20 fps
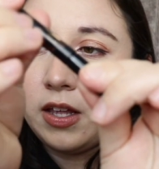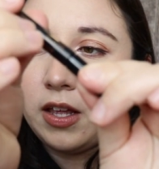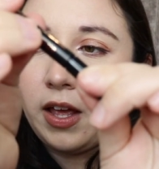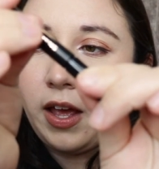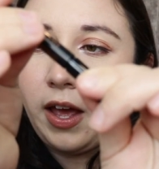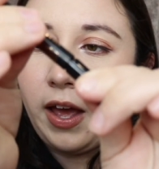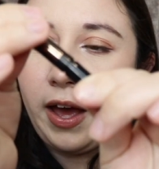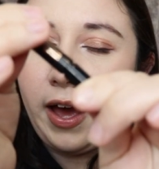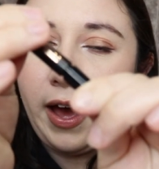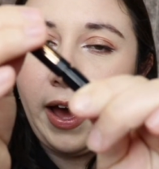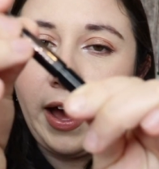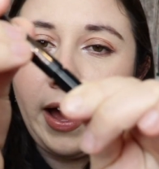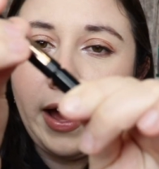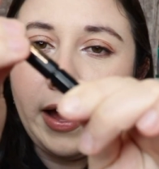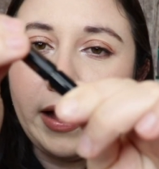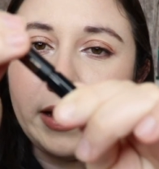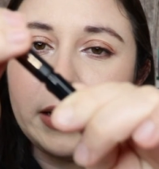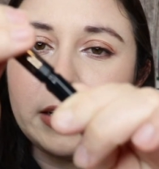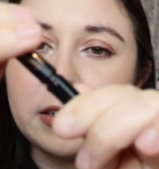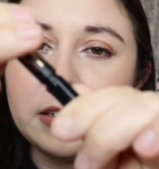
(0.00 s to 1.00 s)
it
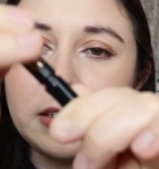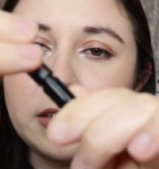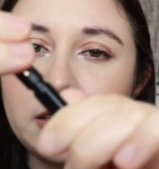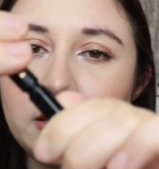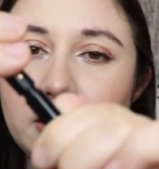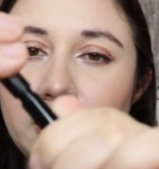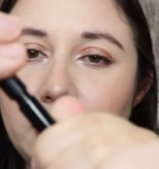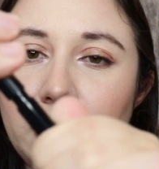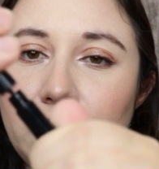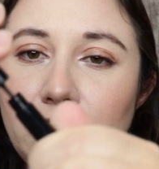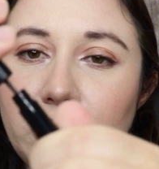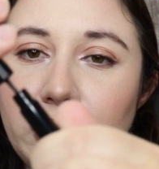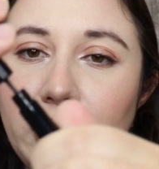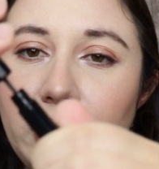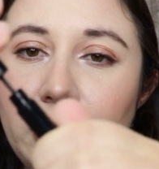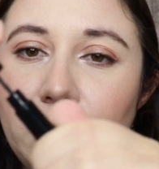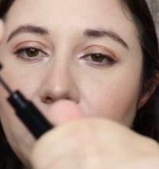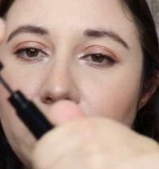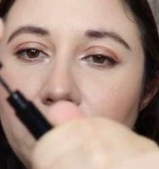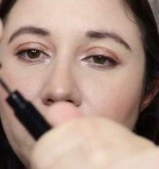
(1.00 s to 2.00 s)
has the
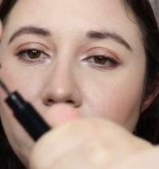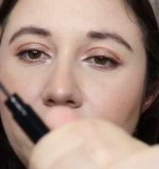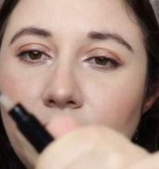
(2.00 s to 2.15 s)
gel.